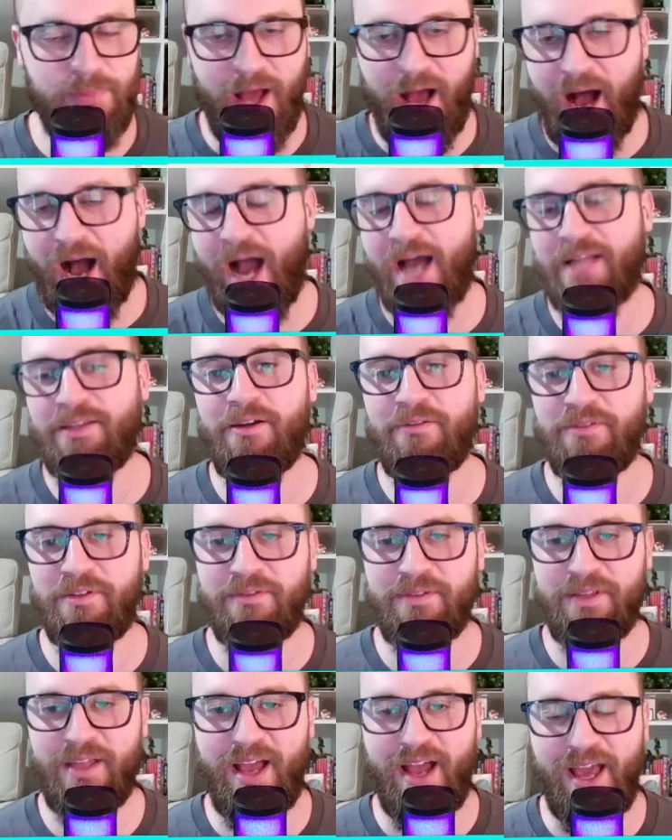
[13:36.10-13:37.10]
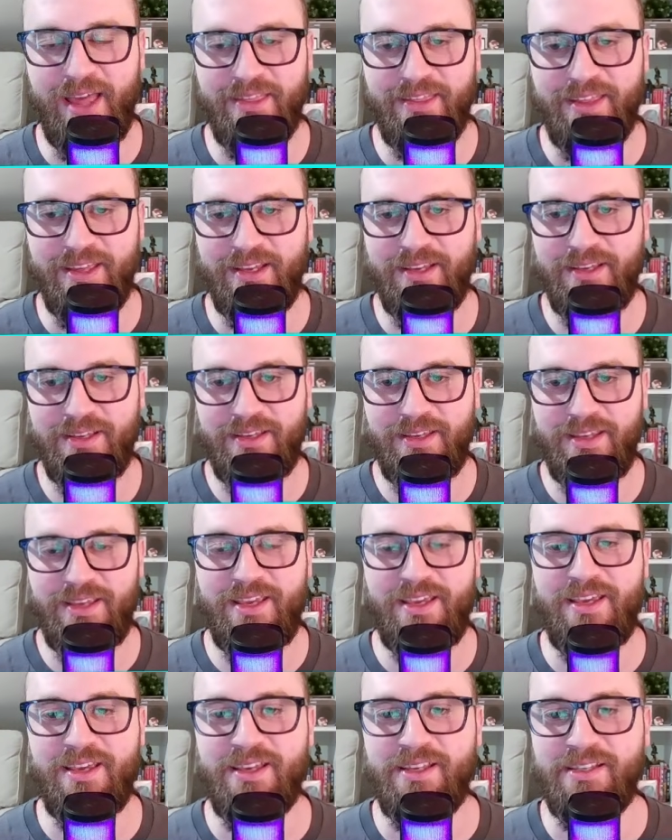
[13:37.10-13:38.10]
I love Lin Lie. I think
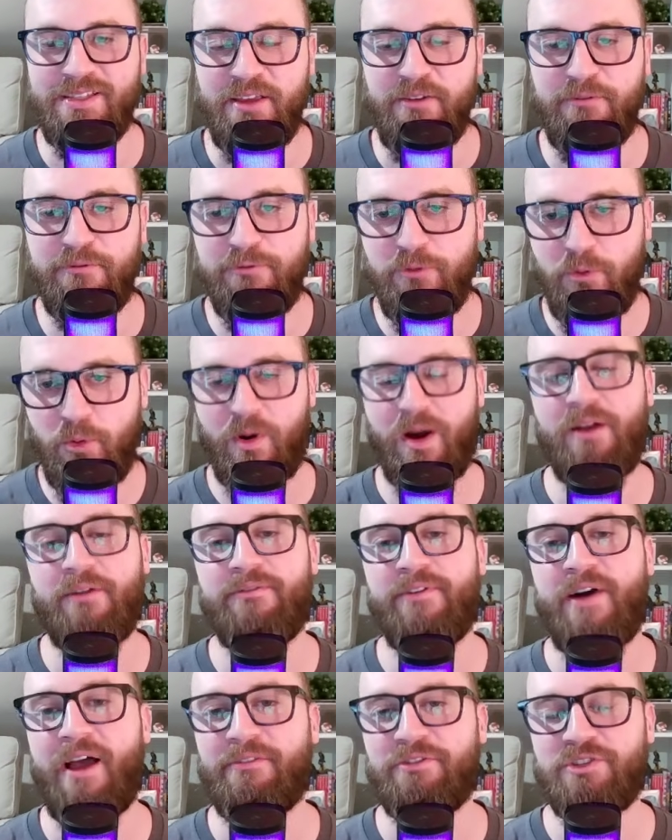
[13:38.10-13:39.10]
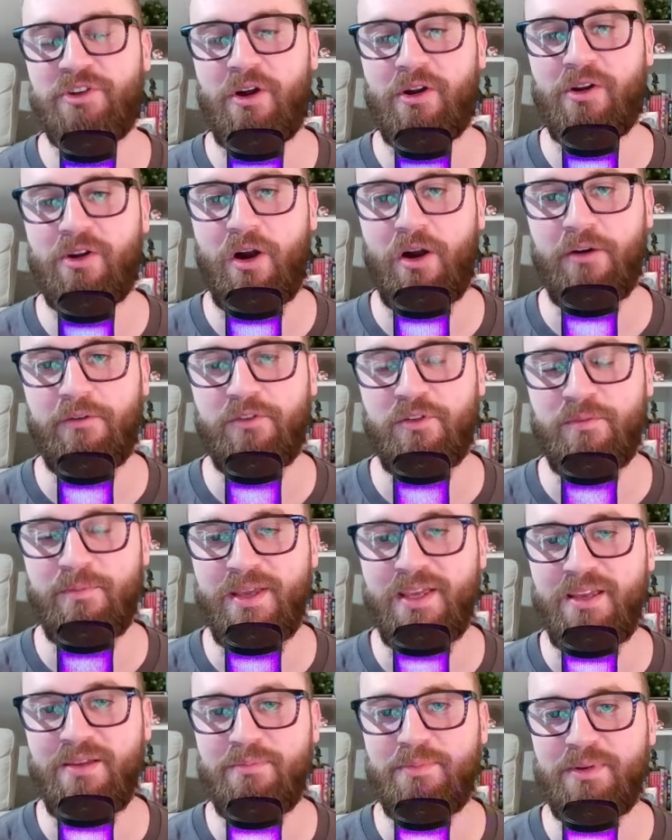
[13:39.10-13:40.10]
he is a 4 out of 5 star card for
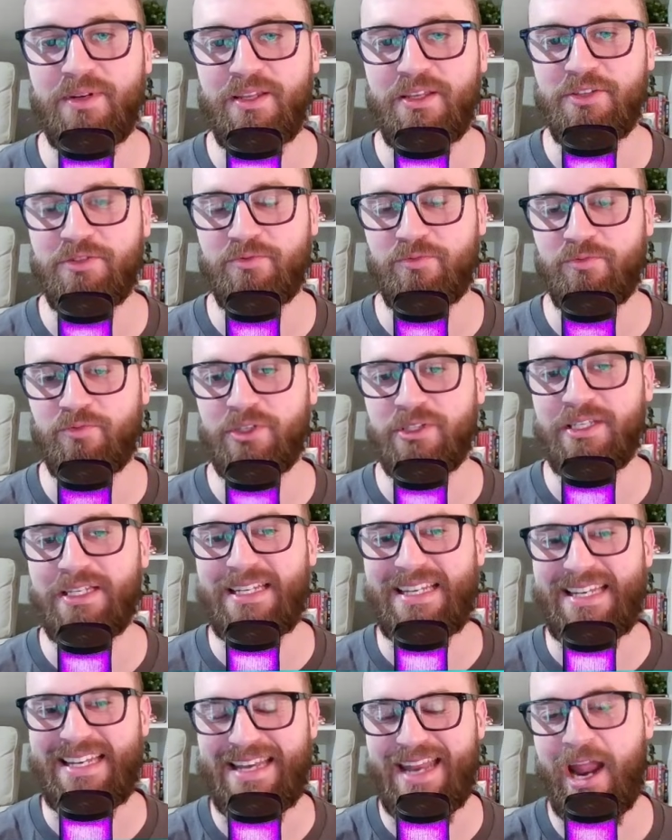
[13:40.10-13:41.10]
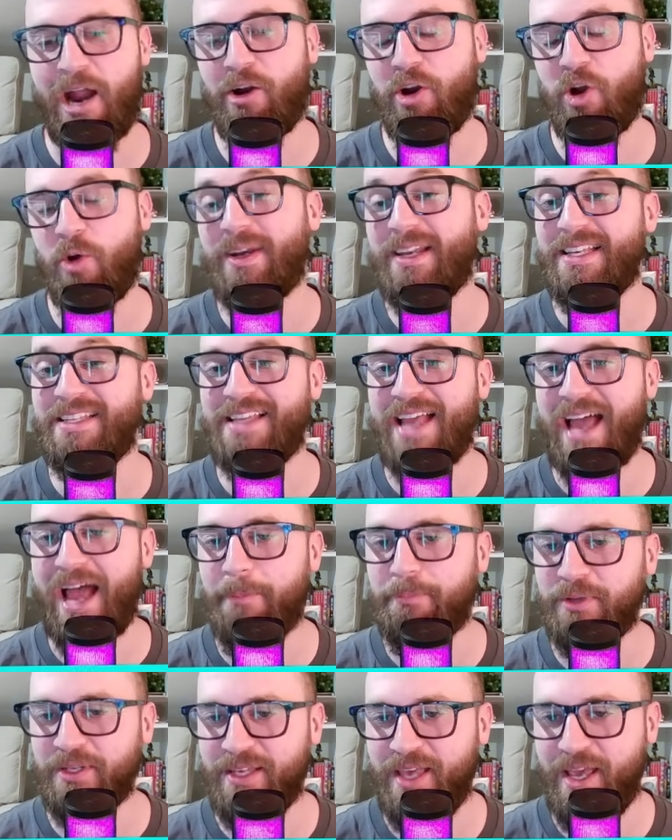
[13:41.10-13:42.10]
me, but he's really narrow in his
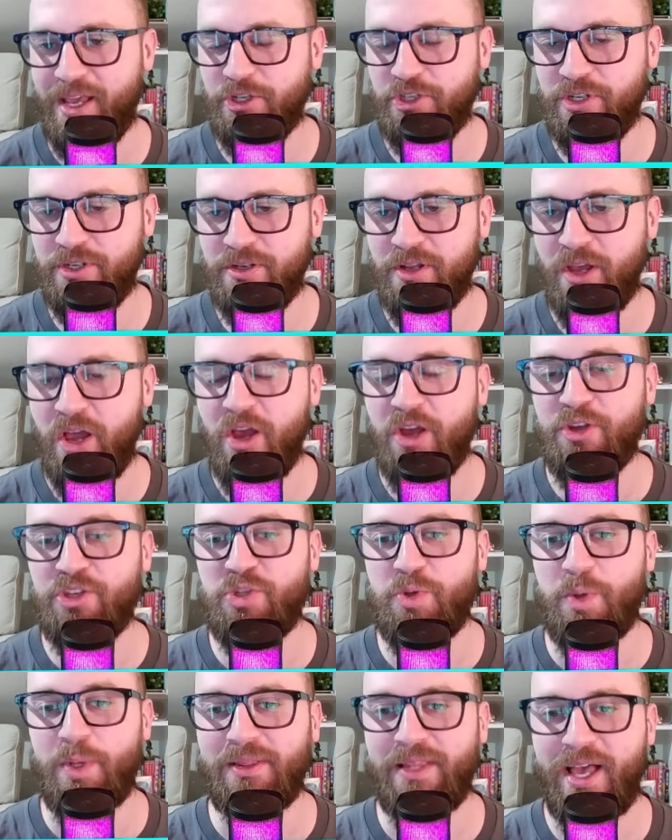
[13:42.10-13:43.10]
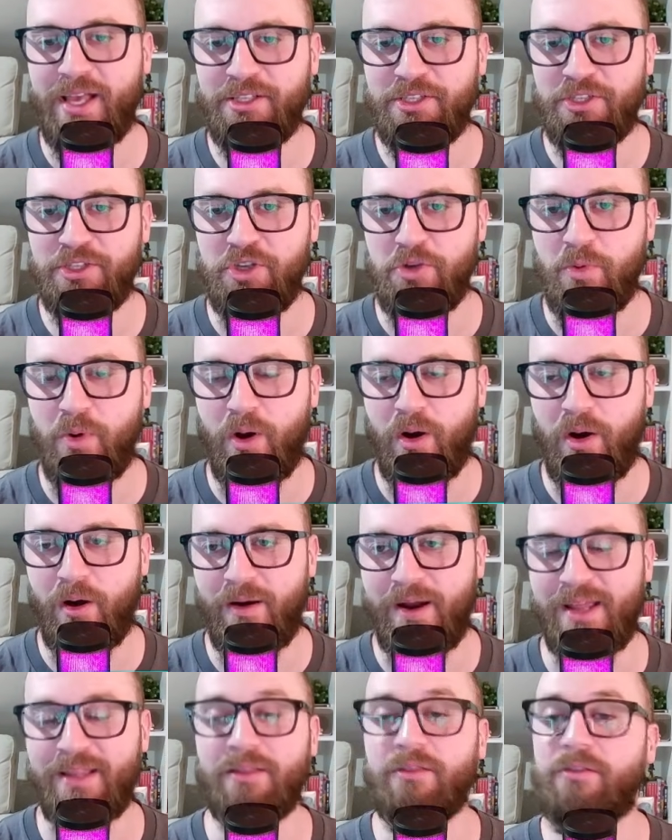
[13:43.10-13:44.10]
application. So unless you are
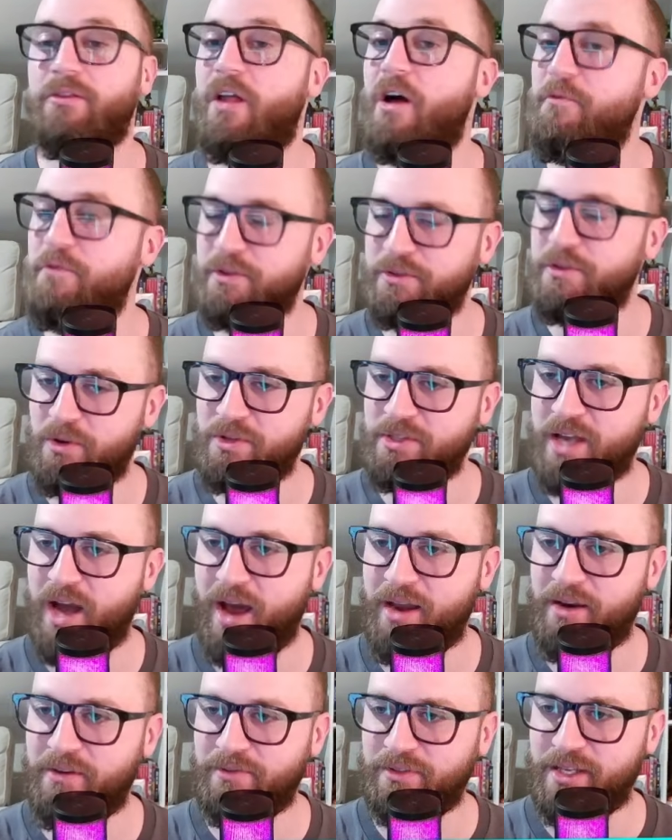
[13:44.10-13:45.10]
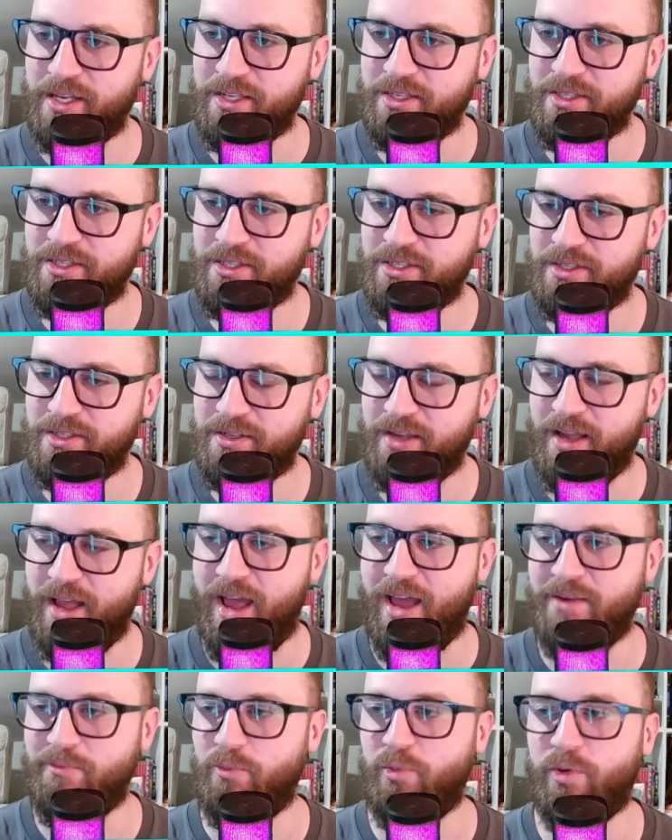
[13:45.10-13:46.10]
in love with those kind of lists
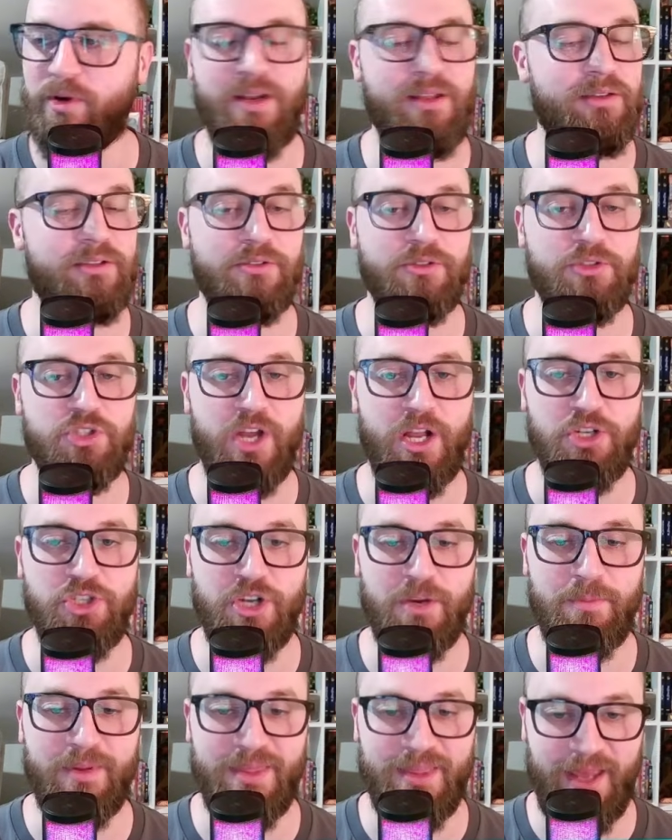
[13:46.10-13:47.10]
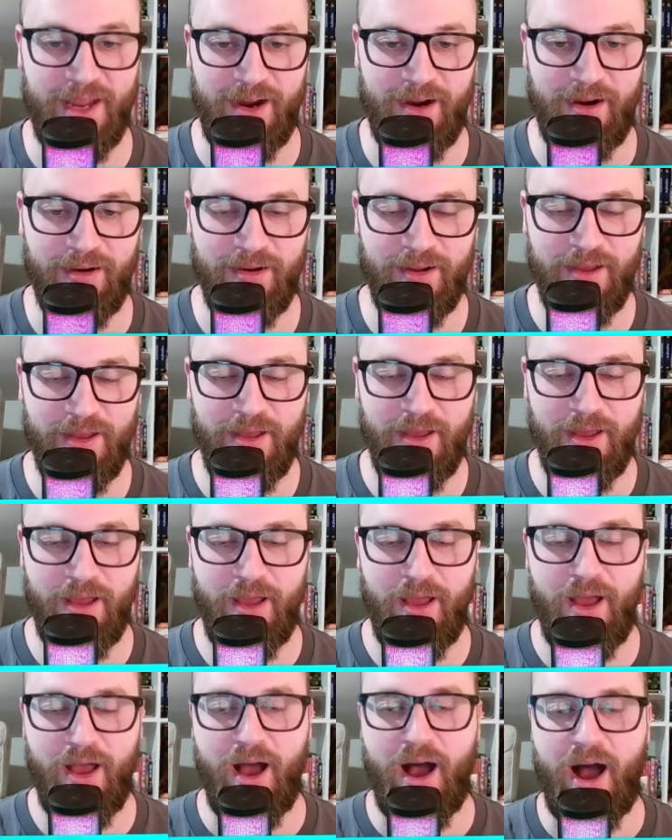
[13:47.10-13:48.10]
and want a little change up in there,
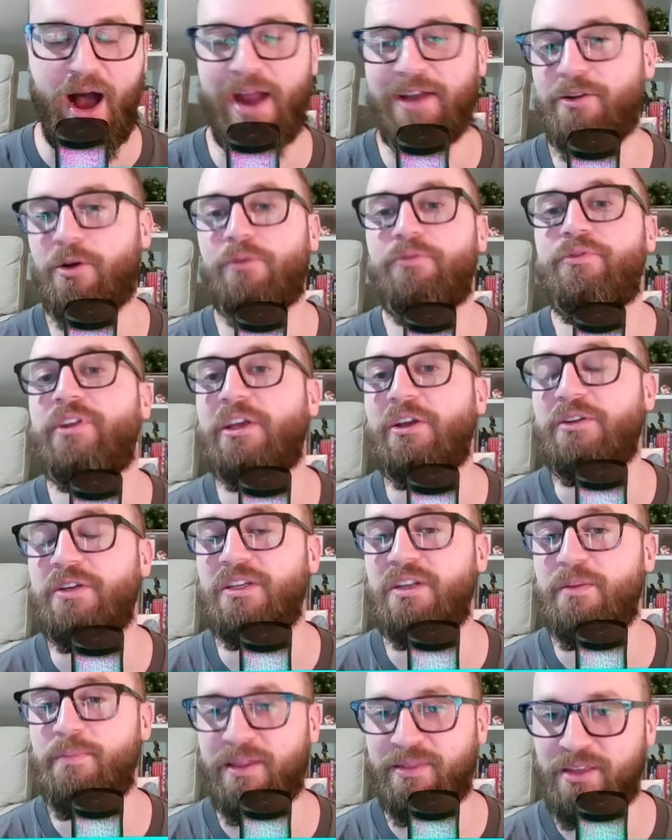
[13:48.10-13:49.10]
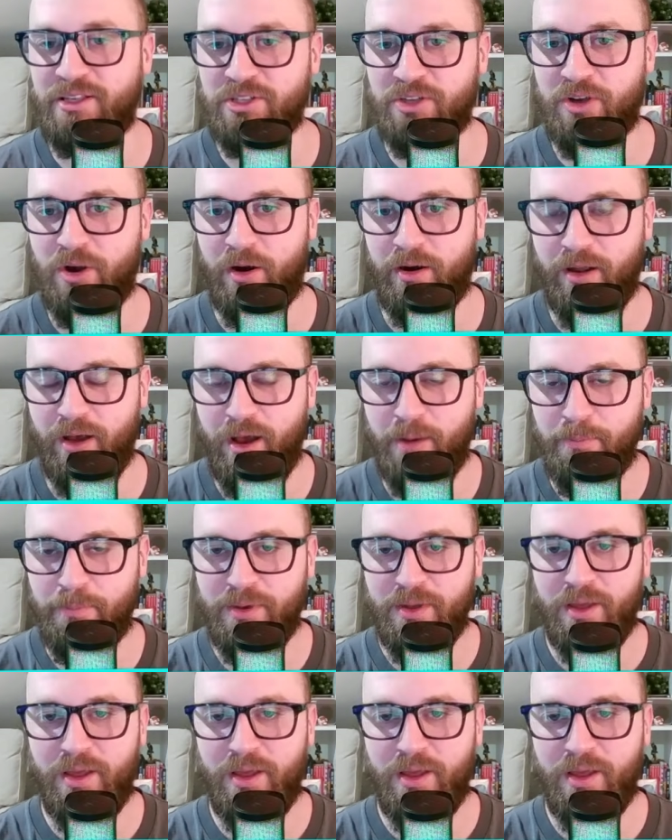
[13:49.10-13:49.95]
I don't think you need to pick this card up.